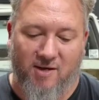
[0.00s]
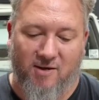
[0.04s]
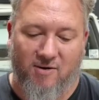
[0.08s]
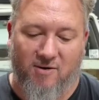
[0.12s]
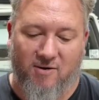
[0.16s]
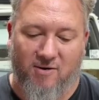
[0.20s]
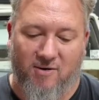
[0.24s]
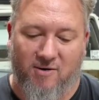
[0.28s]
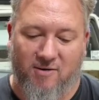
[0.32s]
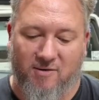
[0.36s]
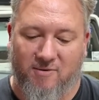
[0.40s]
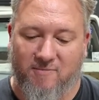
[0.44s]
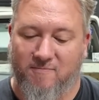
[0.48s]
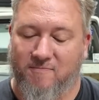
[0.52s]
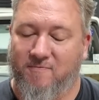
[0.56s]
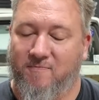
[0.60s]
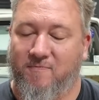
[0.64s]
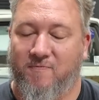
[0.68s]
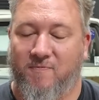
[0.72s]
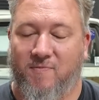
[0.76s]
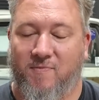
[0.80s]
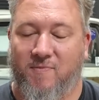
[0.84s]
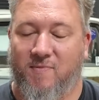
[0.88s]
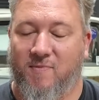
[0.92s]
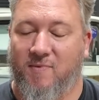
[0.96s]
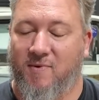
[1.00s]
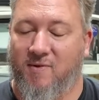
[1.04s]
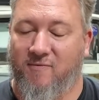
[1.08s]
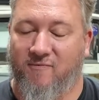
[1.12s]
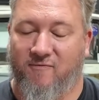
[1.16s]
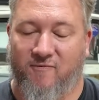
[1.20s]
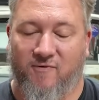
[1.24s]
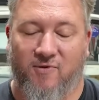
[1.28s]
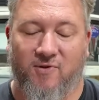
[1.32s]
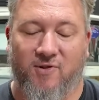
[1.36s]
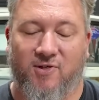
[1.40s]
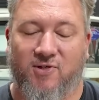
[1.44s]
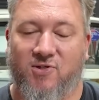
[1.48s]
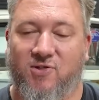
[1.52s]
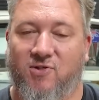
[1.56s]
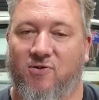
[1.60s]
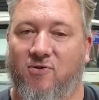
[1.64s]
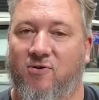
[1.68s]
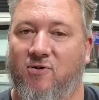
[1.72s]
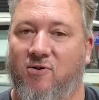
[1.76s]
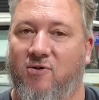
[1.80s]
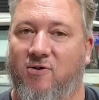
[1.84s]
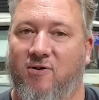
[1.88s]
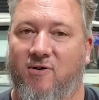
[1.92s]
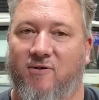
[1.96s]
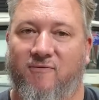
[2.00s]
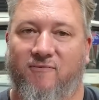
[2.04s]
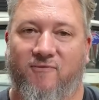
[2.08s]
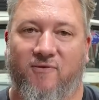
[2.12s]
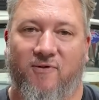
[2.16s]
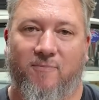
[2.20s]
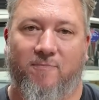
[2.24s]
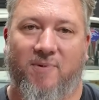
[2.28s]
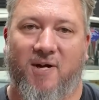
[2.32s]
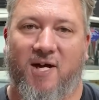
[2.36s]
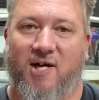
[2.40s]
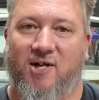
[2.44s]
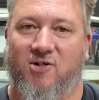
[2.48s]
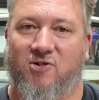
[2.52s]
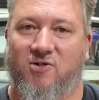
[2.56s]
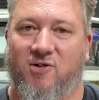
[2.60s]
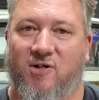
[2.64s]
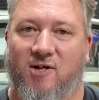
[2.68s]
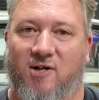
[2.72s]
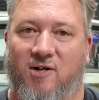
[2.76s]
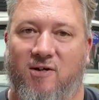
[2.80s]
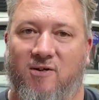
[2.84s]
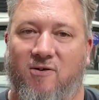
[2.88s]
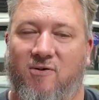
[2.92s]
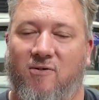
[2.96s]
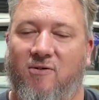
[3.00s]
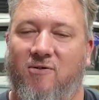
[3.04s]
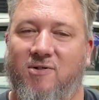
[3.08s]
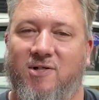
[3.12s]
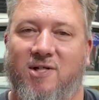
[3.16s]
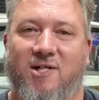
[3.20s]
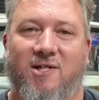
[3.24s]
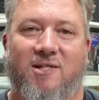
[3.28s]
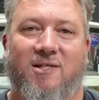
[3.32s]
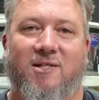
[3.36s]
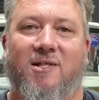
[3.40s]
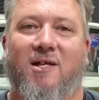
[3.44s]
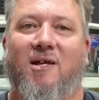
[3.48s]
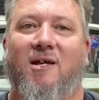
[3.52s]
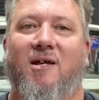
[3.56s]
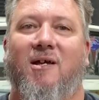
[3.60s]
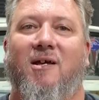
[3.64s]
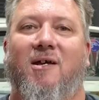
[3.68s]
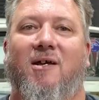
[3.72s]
through the store, through Patreon, or just,